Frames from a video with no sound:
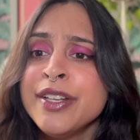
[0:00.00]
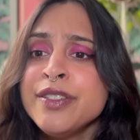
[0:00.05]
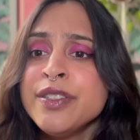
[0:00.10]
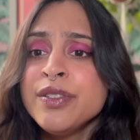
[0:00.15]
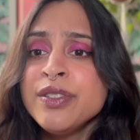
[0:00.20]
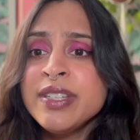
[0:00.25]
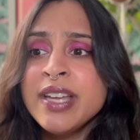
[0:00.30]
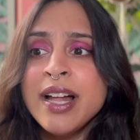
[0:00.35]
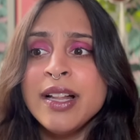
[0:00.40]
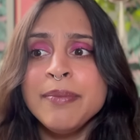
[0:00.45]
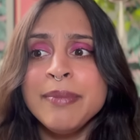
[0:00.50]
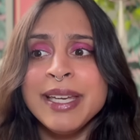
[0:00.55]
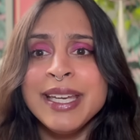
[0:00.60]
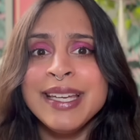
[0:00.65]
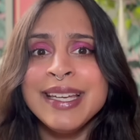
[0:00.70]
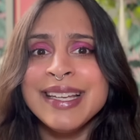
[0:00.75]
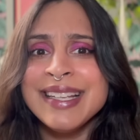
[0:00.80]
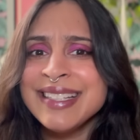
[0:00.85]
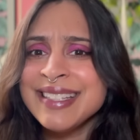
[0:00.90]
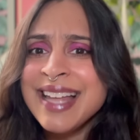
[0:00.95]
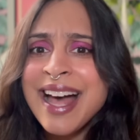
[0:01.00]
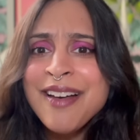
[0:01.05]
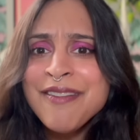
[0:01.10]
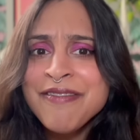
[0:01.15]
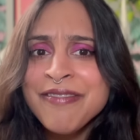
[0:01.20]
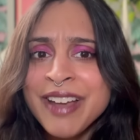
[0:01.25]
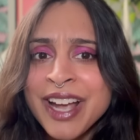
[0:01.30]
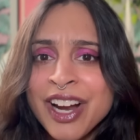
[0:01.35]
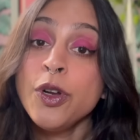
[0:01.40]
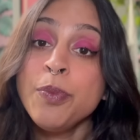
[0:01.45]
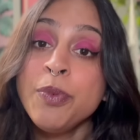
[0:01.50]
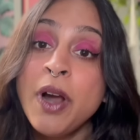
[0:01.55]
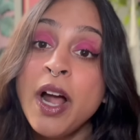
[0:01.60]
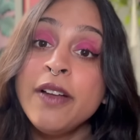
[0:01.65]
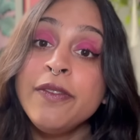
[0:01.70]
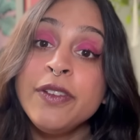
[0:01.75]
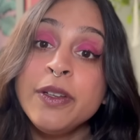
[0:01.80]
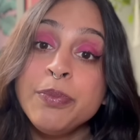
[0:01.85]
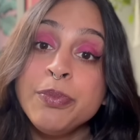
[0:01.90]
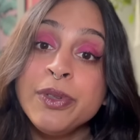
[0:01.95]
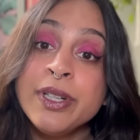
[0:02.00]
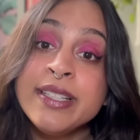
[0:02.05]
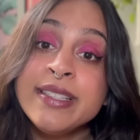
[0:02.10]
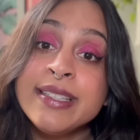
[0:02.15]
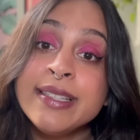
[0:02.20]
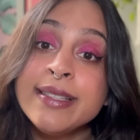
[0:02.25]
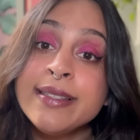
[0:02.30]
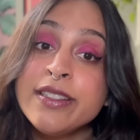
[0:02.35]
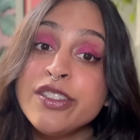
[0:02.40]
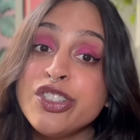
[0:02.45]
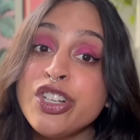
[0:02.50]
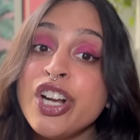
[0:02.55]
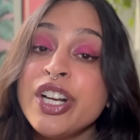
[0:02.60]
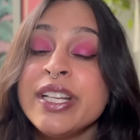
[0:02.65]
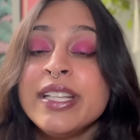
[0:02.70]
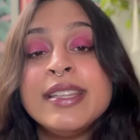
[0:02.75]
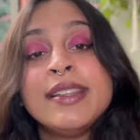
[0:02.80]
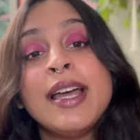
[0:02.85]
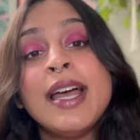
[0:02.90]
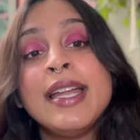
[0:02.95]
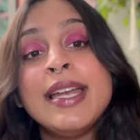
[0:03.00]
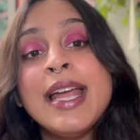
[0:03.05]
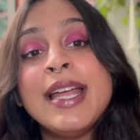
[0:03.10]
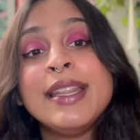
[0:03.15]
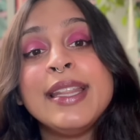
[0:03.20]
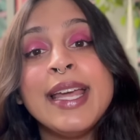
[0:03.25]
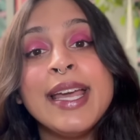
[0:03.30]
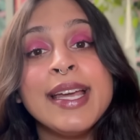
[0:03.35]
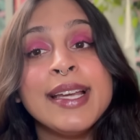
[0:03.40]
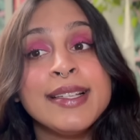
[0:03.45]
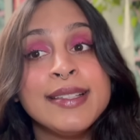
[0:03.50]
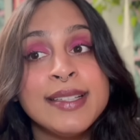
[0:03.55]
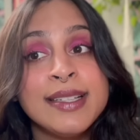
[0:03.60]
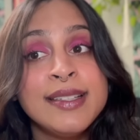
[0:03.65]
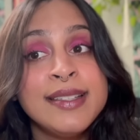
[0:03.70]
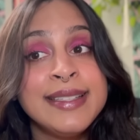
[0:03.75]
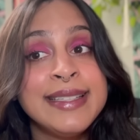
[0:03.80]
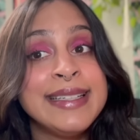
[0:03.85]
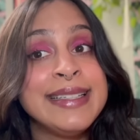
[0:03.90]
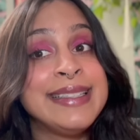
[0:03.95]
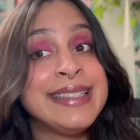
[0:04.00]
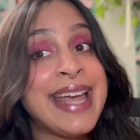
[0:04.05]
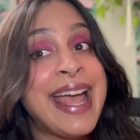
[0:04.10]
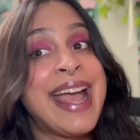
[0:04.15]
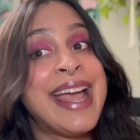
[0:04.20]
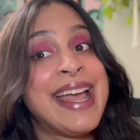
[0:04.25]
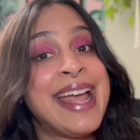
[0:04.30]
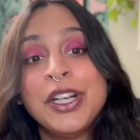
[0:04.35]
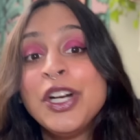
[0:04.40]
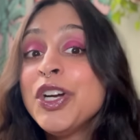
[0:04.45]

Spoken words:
So tell me, is that fair? For-profit prisons started then and they exist today,